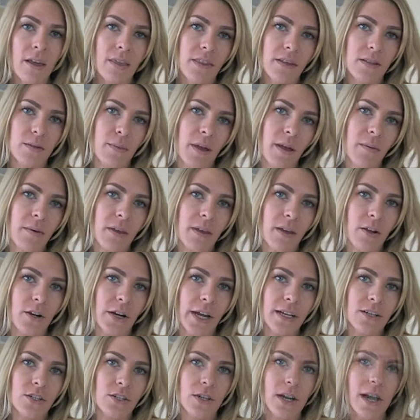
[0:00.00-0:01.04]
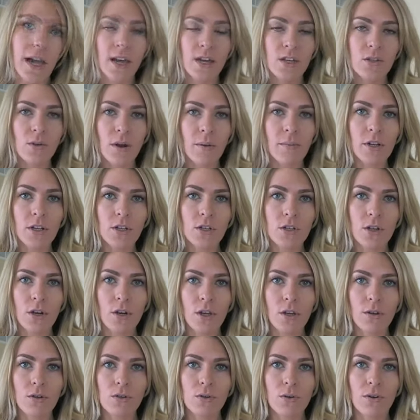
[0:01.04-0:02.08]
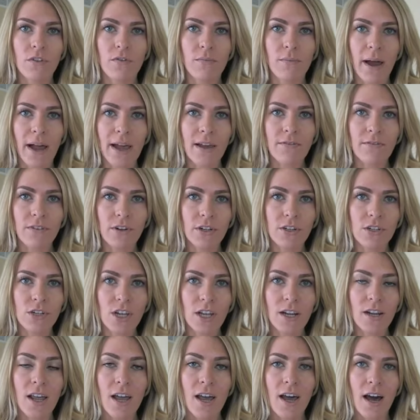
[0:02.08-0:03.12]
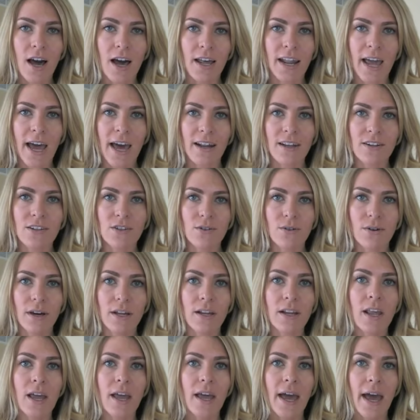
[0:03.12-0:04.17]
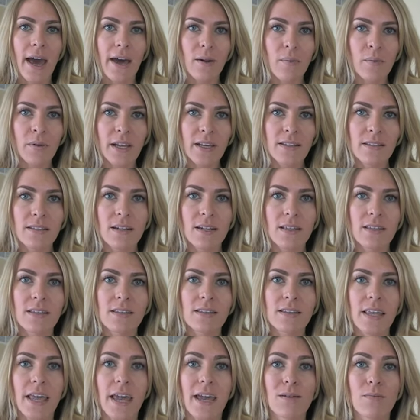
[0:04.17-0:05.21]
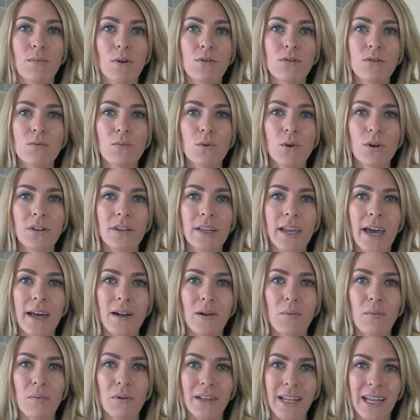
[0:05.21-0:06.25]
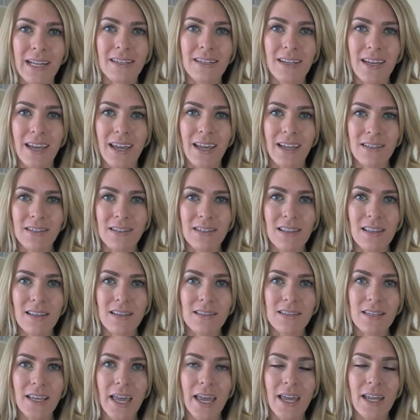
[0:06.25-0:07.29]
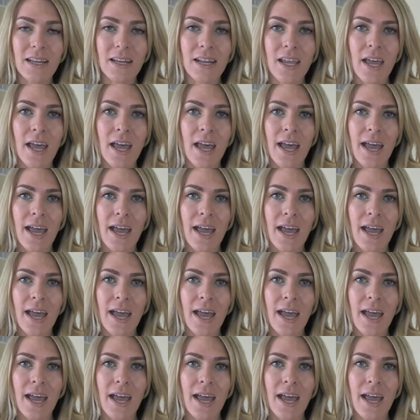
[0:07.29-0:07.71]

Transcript: This might be a great trick. So I'm going to show you sort of my version on how to do it, how to place it on the skin, most importantly how to blend it into the skin,